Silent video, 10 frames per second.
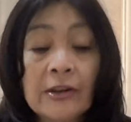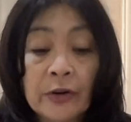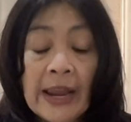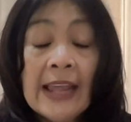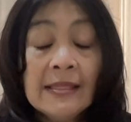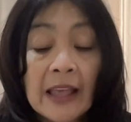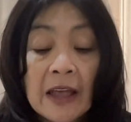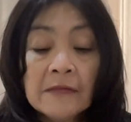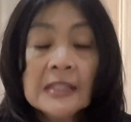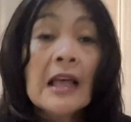
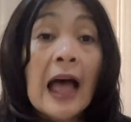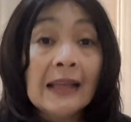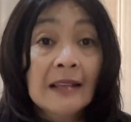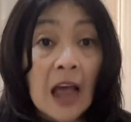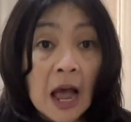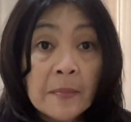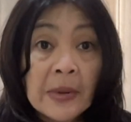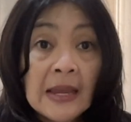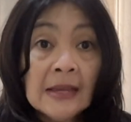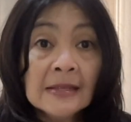creatives, ad
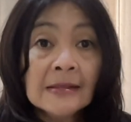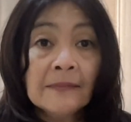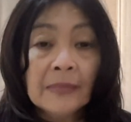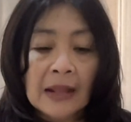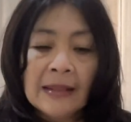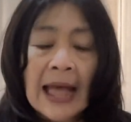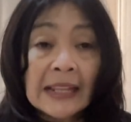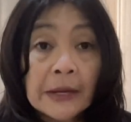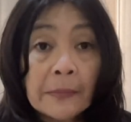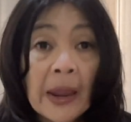copies,
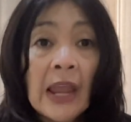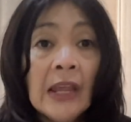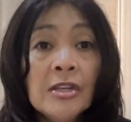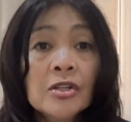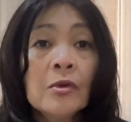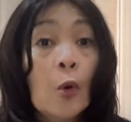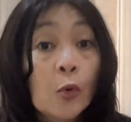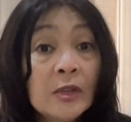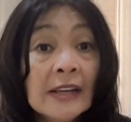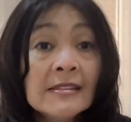landing page,
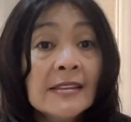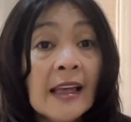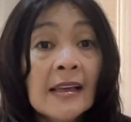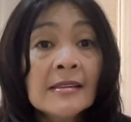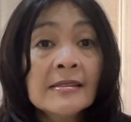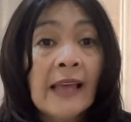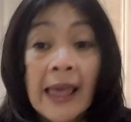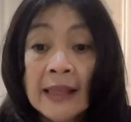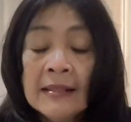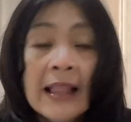audiences,
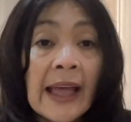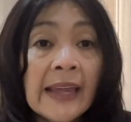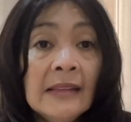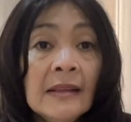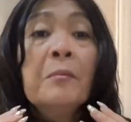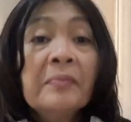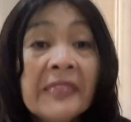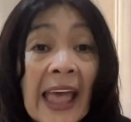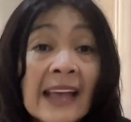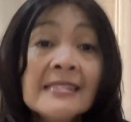headline,
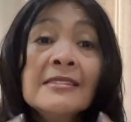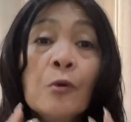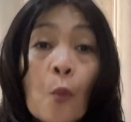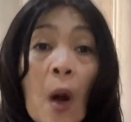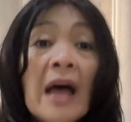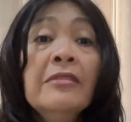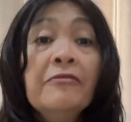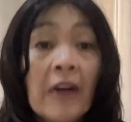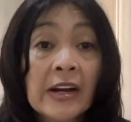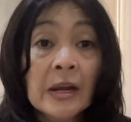test one
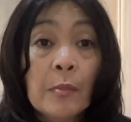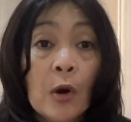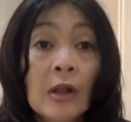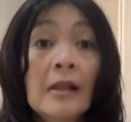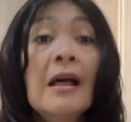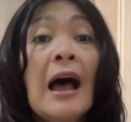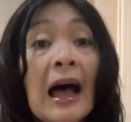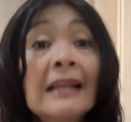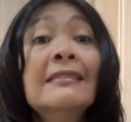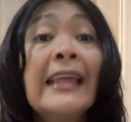variable
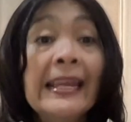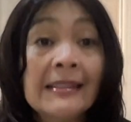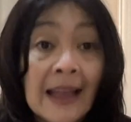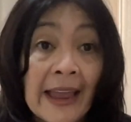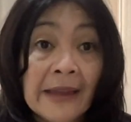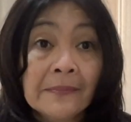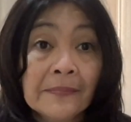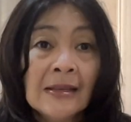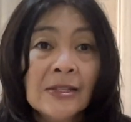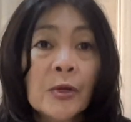at a time.
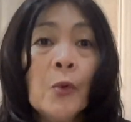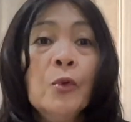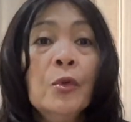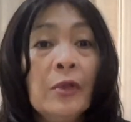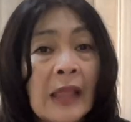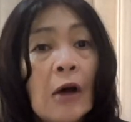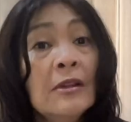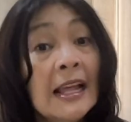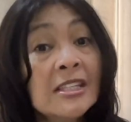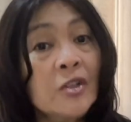So now
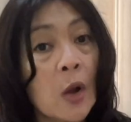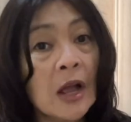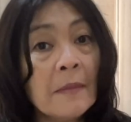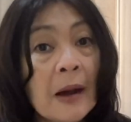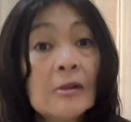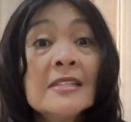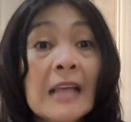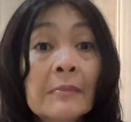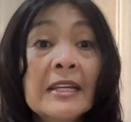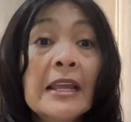let's talk about
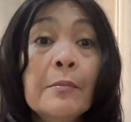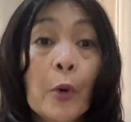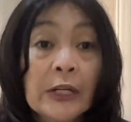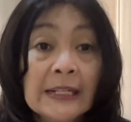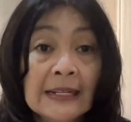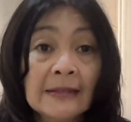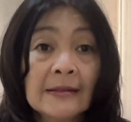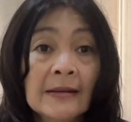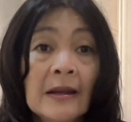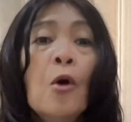something important.
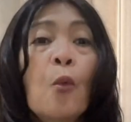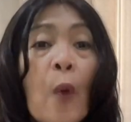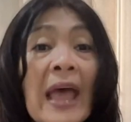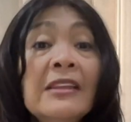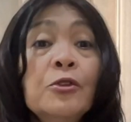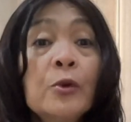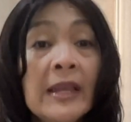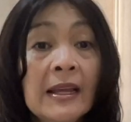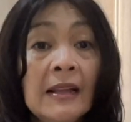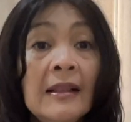When to
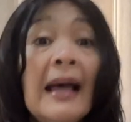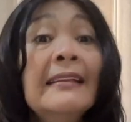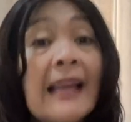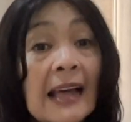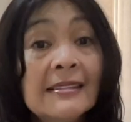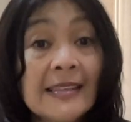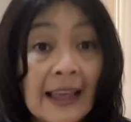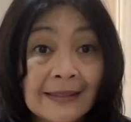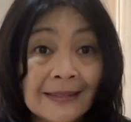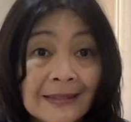kill an ad
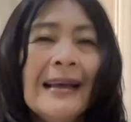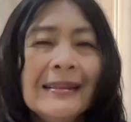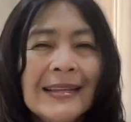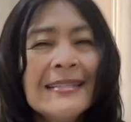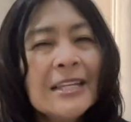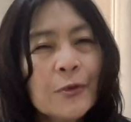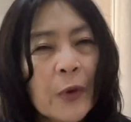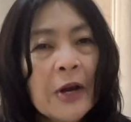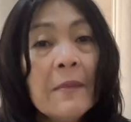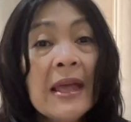set. This is
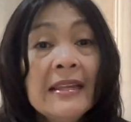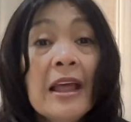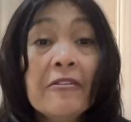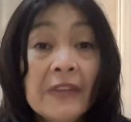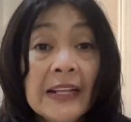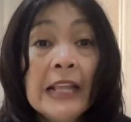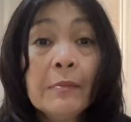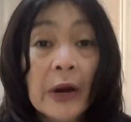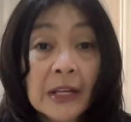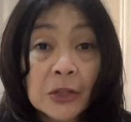where many affiliate
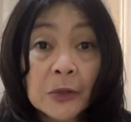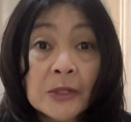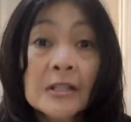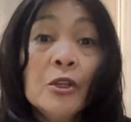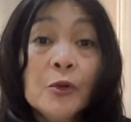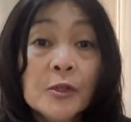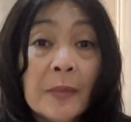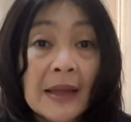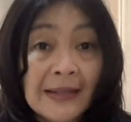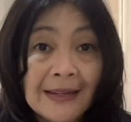marketers lose
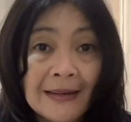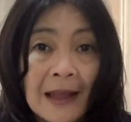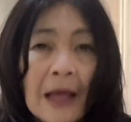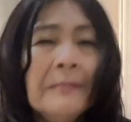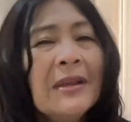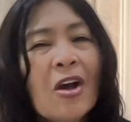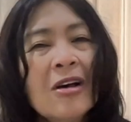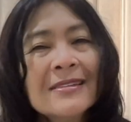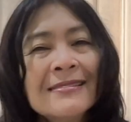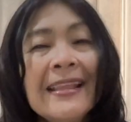money
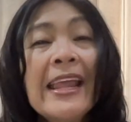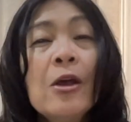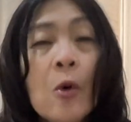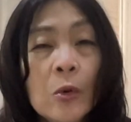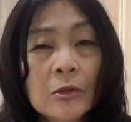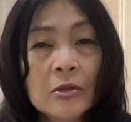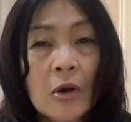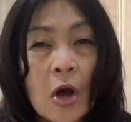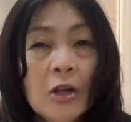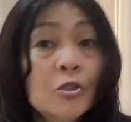because they hold
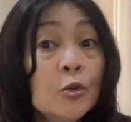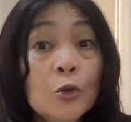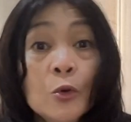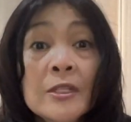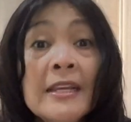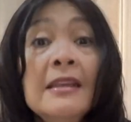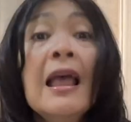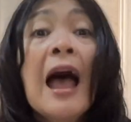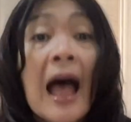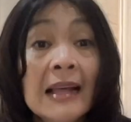onto losing
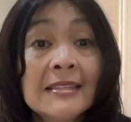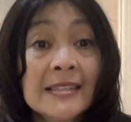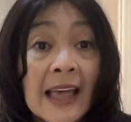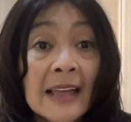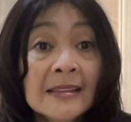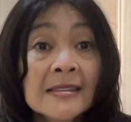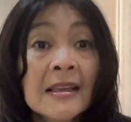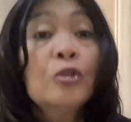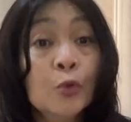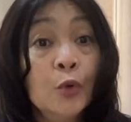ad sets
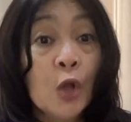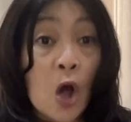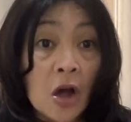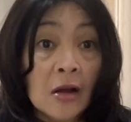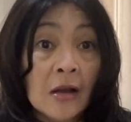too long.